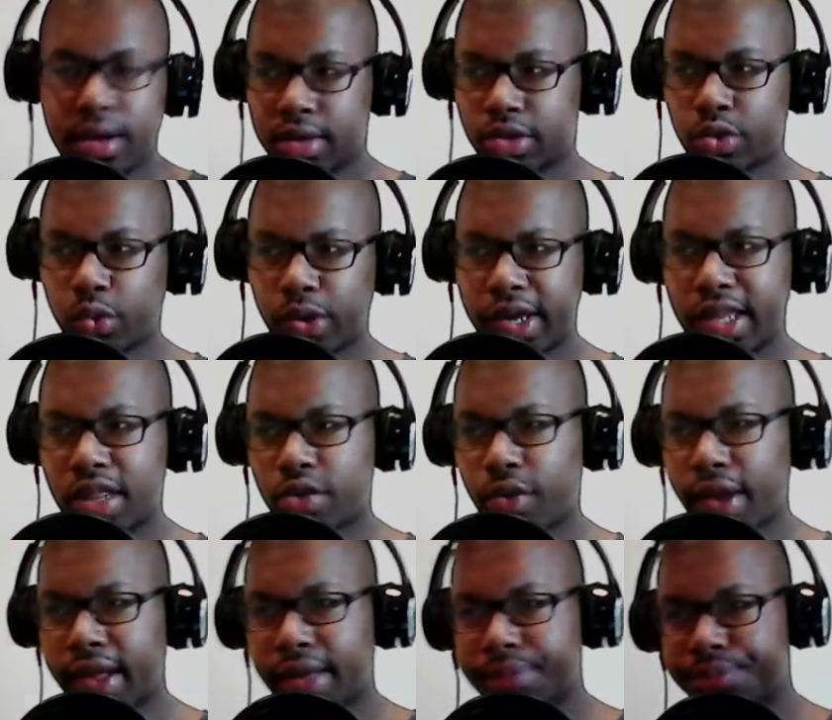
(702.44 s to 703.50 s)
Three
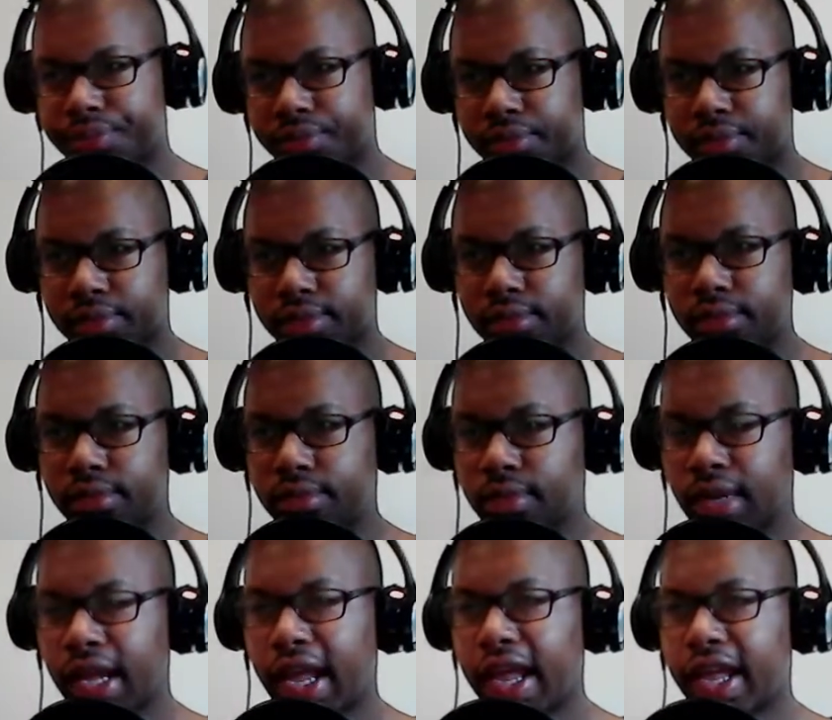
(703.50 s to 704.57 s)
straight
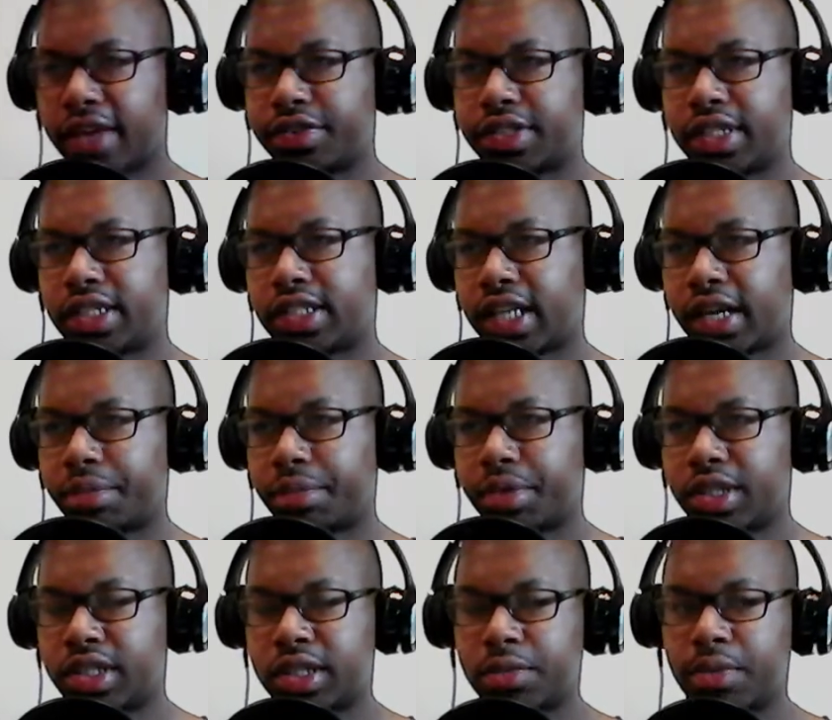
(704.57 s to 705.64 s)
AFC
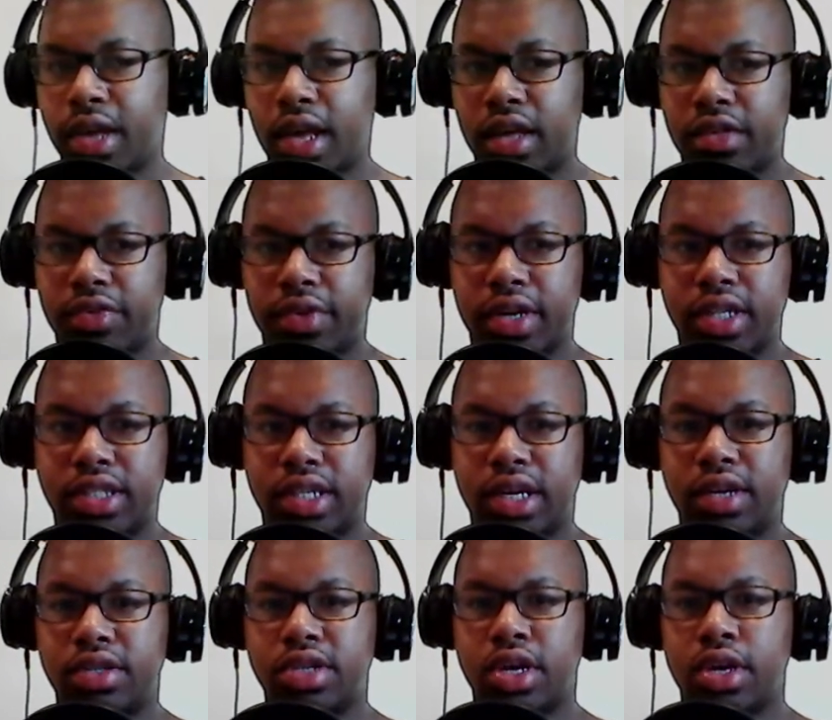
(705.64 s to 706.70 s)
championship games for the
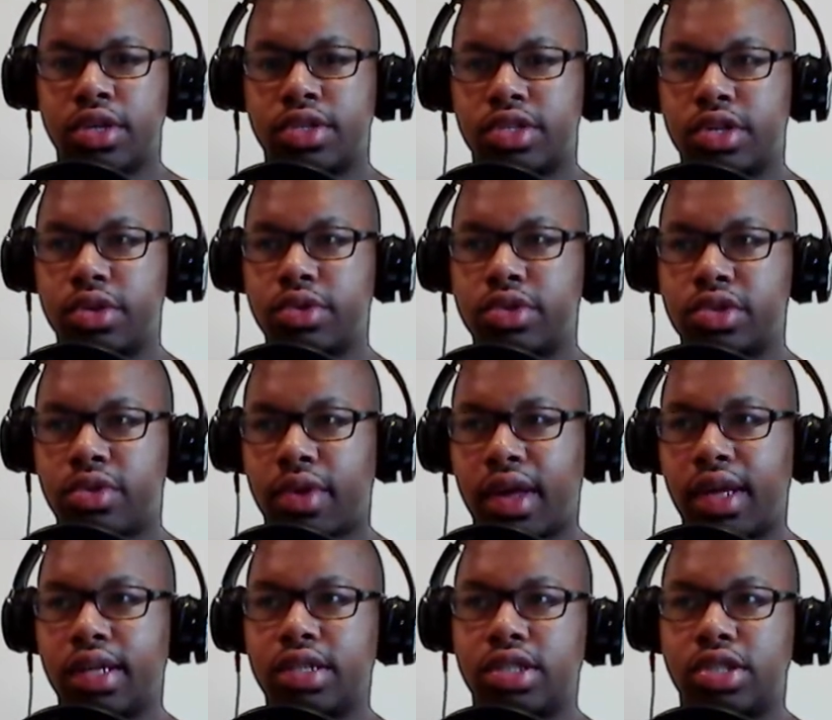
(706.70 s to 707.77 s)
Chiefs, two
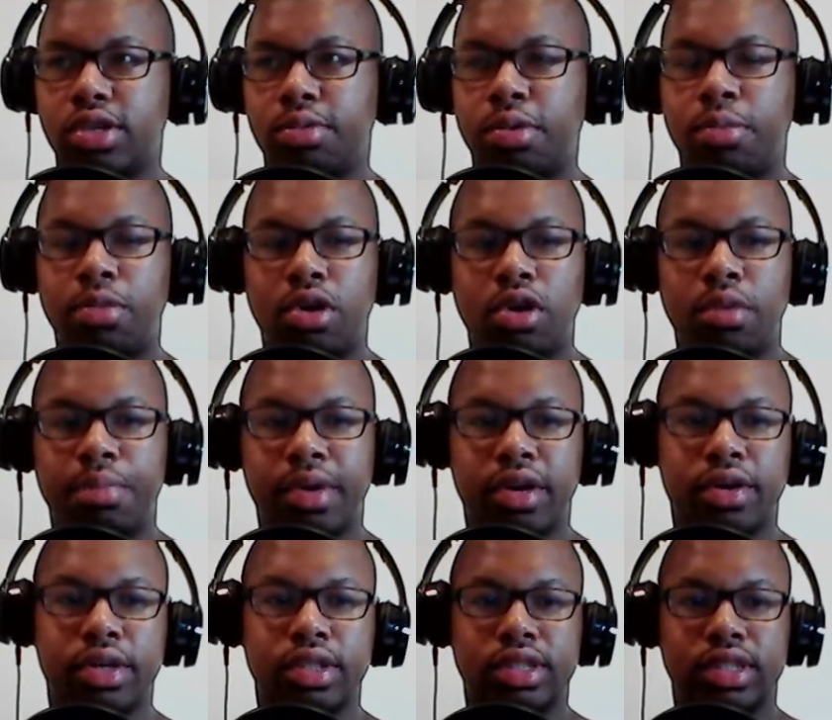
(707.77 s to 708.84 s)
straight Super Bowl
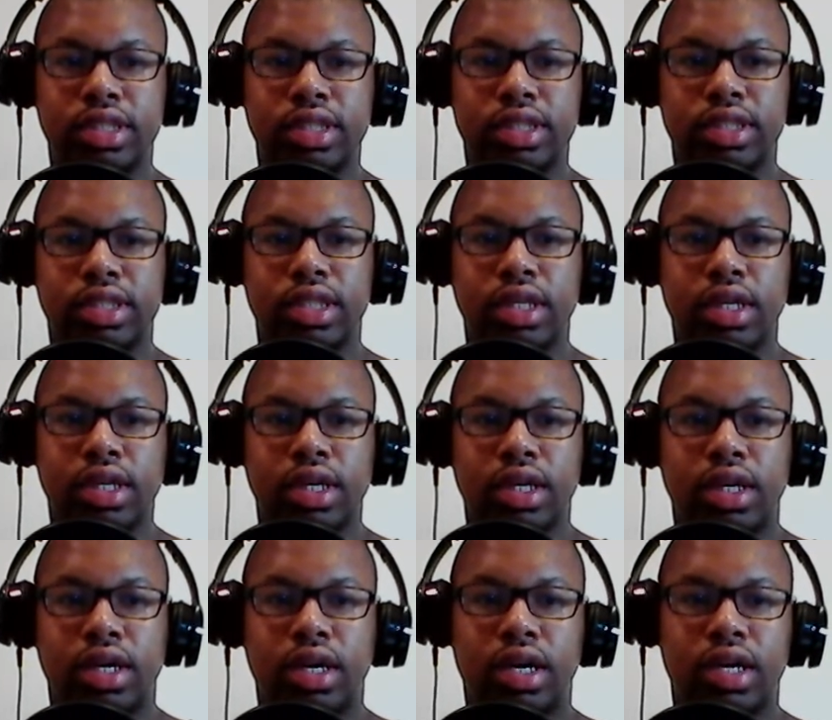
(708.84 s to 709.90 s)
appearances.
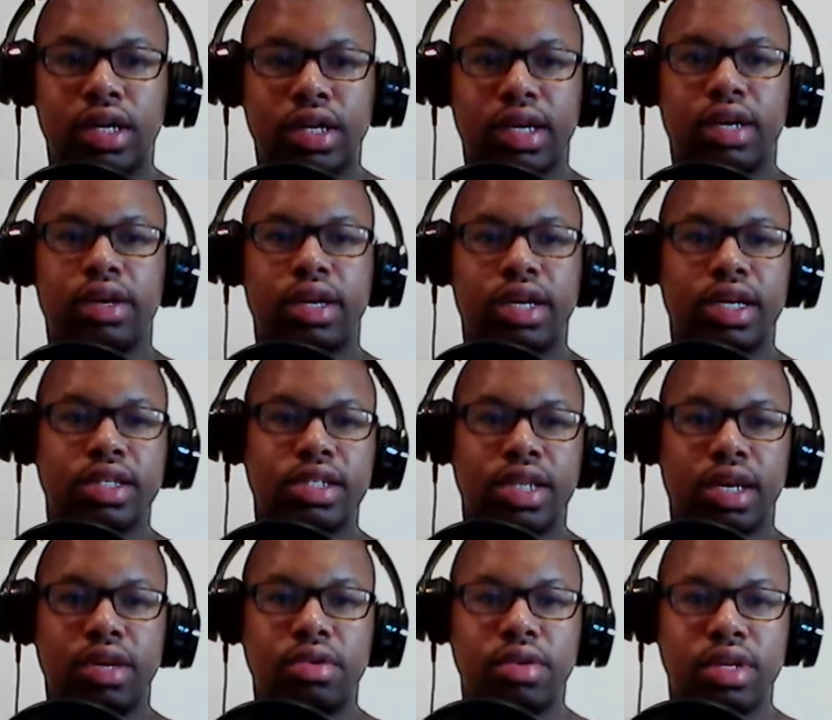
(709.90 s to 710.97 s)
Are they going to
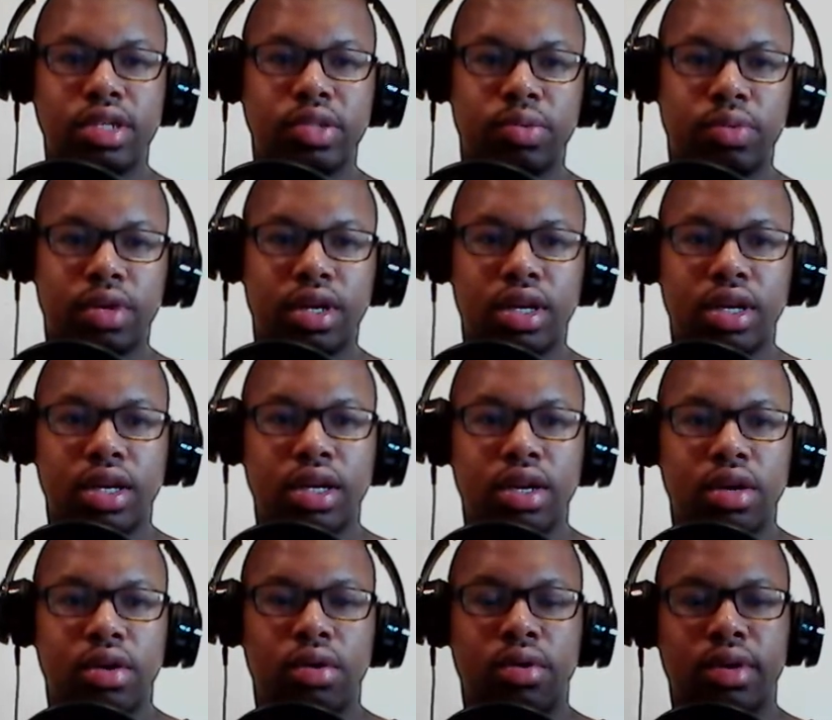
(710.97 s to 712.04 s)
continue this run,
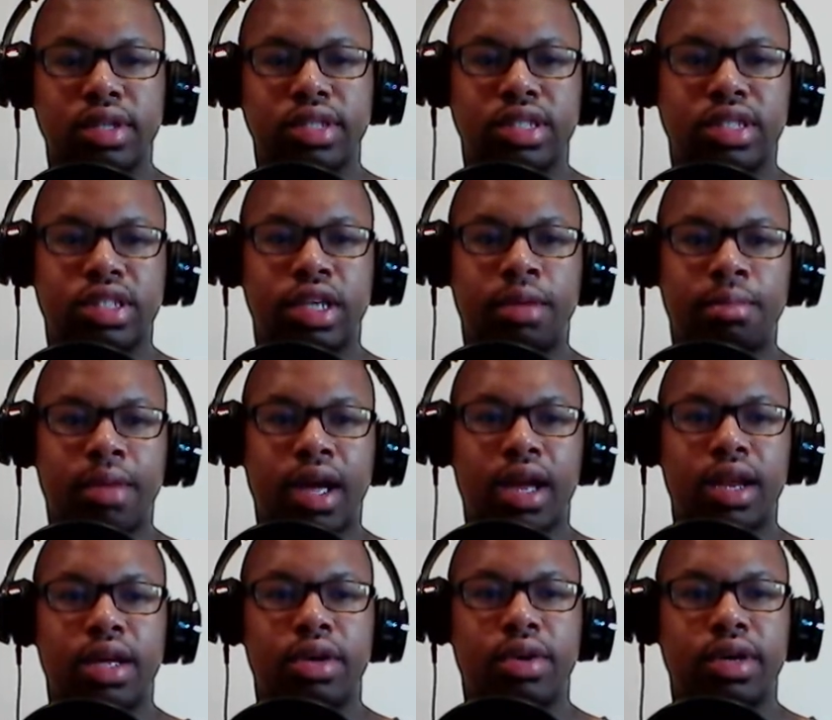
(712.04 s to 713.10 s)
or is
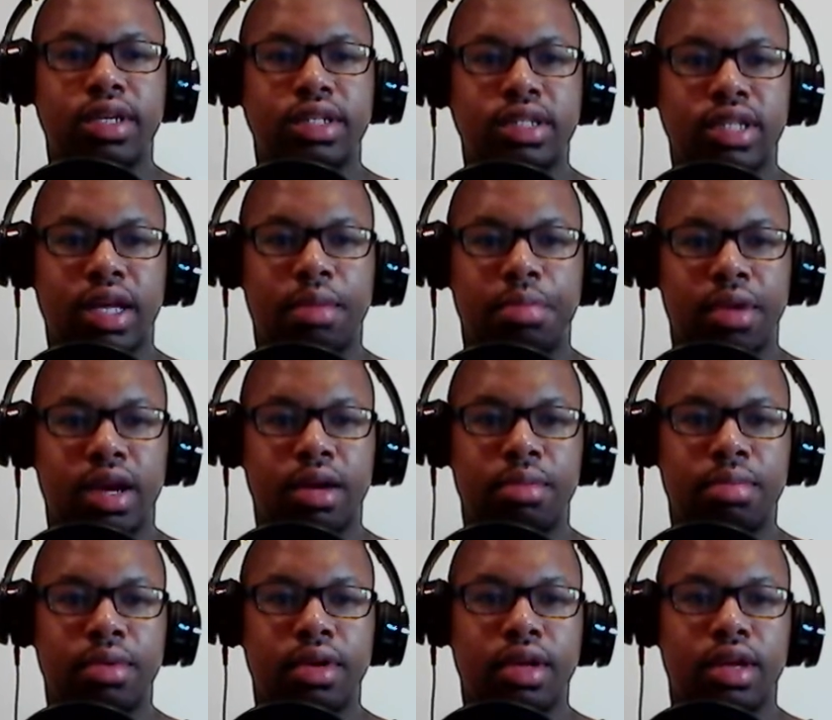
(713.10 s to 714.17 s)
somebody going to step up
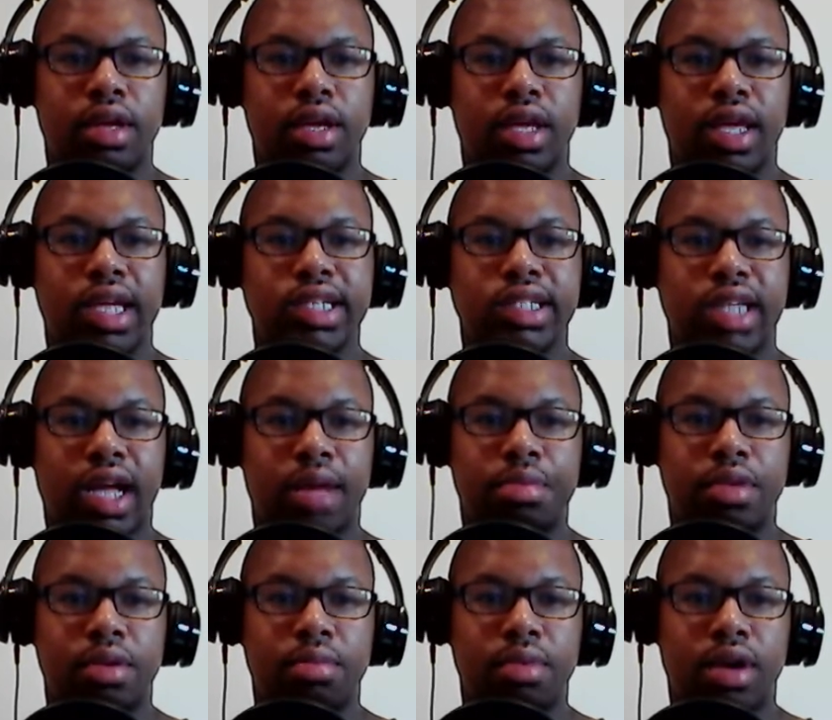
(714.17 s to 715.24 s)
and stop
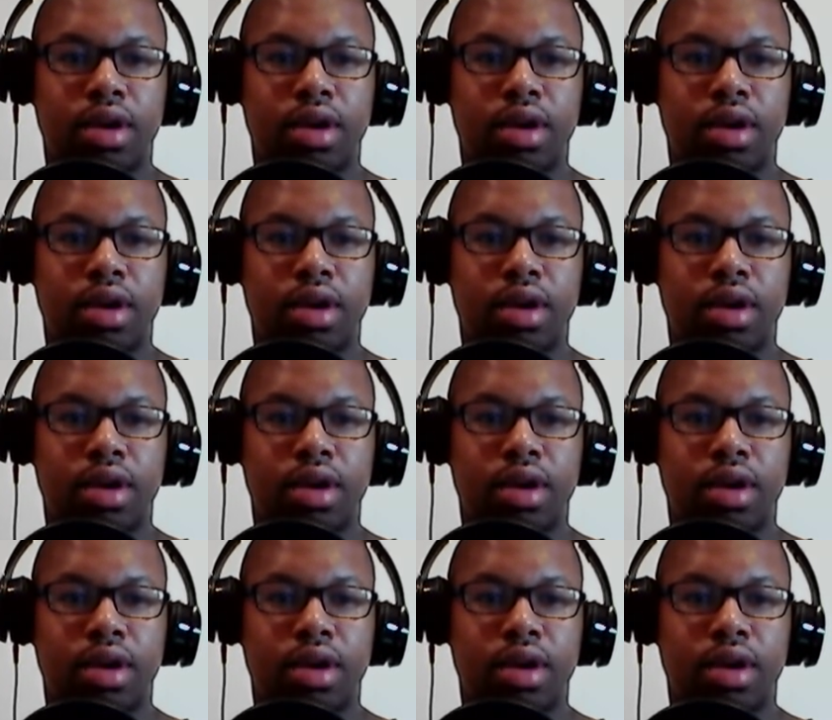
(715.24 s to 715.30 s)
them?